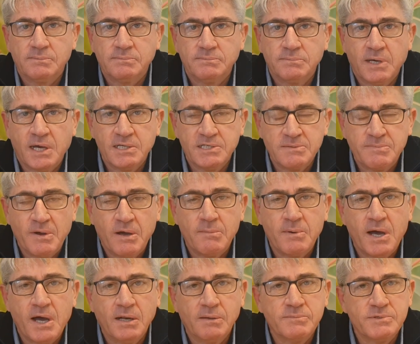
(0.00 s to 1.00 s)
Acer
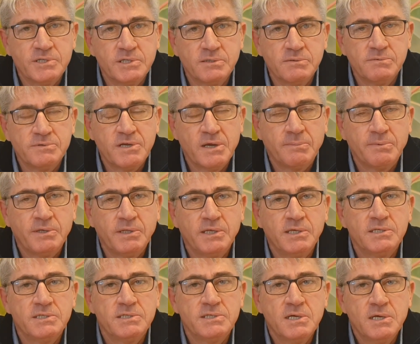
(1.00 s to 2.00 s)
palmatums, the
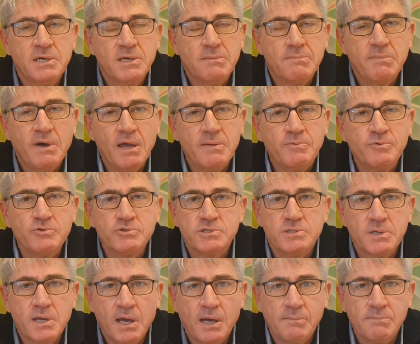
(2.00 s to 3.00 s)
Japanese maples,
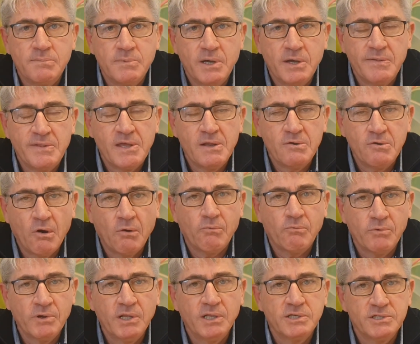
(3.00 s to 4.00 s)
and they're not
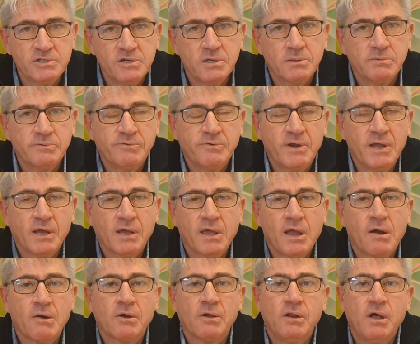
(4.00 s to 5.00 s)
really suitable for our
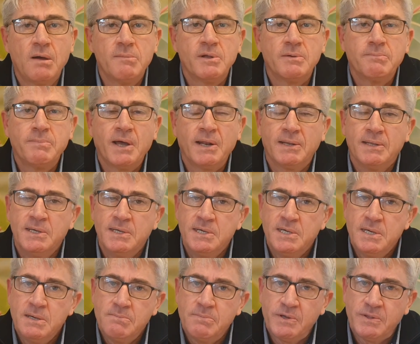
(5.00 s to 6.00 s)
current climate, but
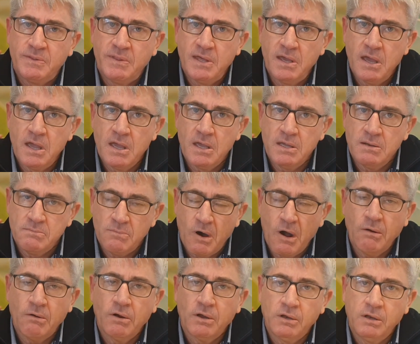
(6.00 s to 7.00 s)
they're in
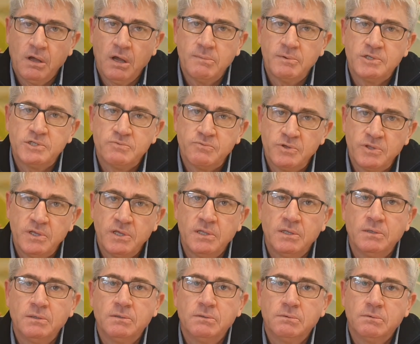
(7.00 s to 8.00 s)
microclimates
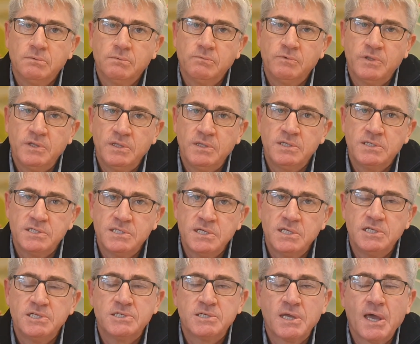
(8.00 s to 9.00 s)
within the
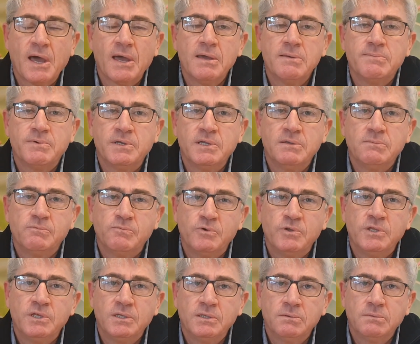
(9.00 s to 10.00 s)
cityscape and
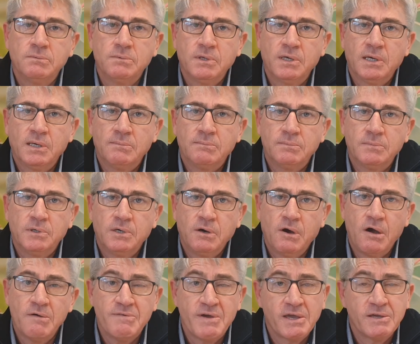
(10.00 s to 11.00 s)
within
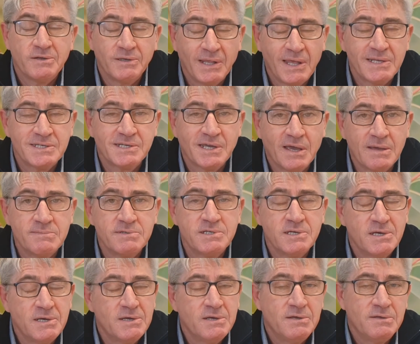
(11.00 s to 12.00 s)
high value landscapes.
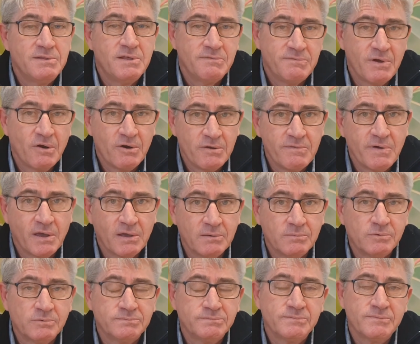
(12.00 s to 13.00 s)
They're very valuable.
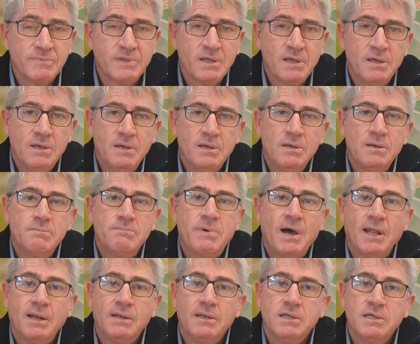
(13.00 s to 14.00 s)

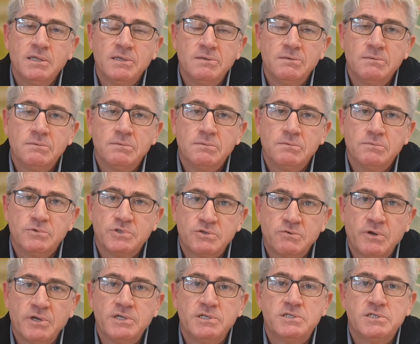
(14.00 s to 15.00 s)
But in
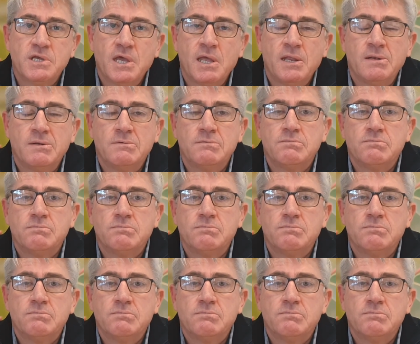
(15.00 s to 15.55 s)
streets and